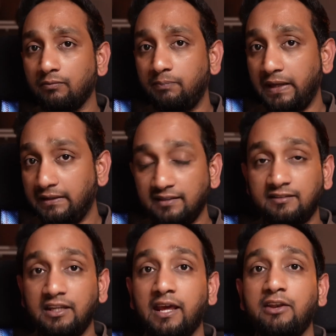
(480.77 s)
be
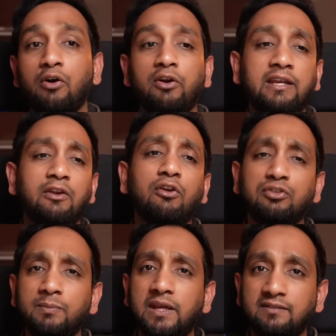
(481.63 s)
this scenario, or it can
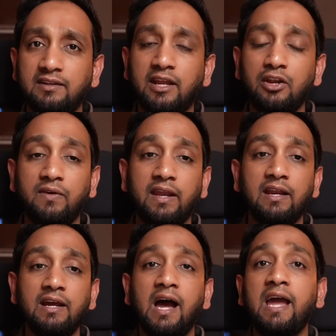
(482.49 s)
also be a scenario where
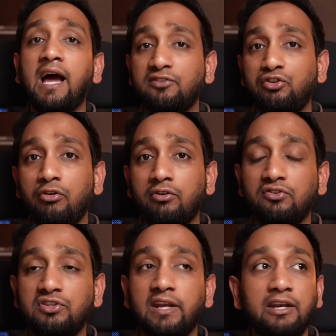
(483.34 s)
I ask you a
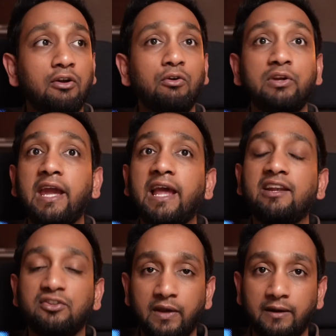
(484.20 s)
question and you're looking
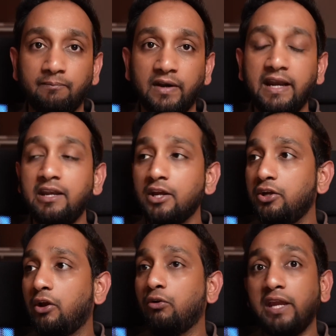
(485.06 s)
elsewhere, right?
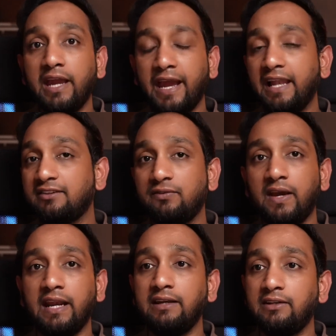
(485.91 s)
You're looking
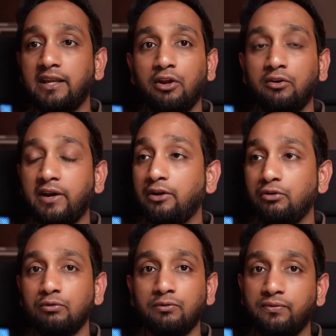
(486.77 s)
elsewhere and then you're trying
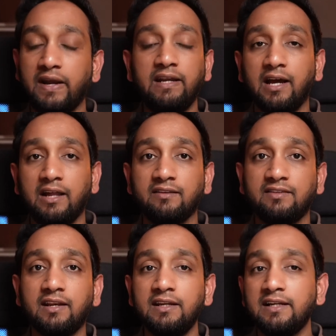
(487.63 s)
to find the
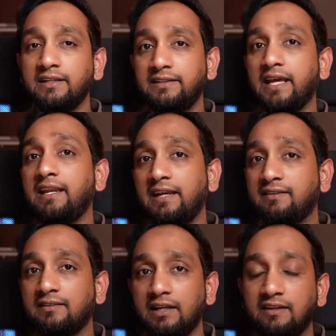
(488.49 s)
answer. Then
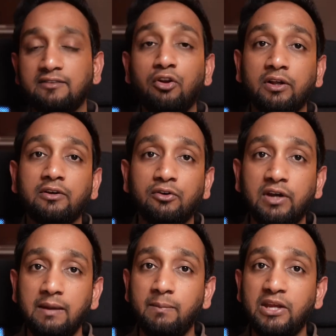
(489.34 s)
it's not a
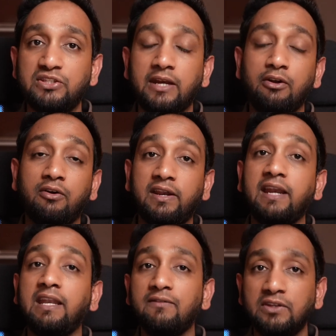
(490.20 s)
good image that you're
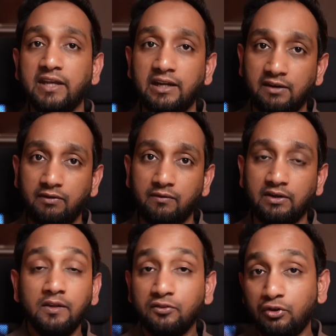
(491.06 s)
creating with the
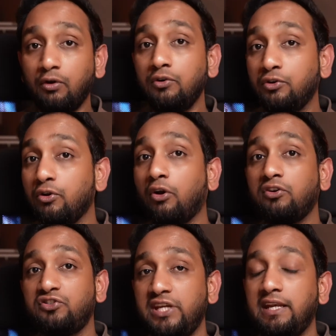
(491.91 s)
interviewer. So do
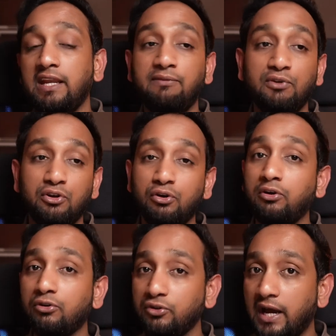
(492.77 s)
not cheat. If you do
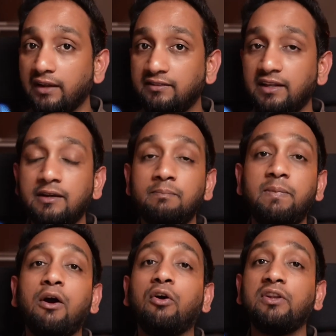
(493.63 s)
not know the answer,
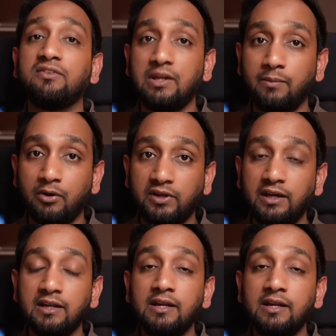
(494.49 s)
be honest about it,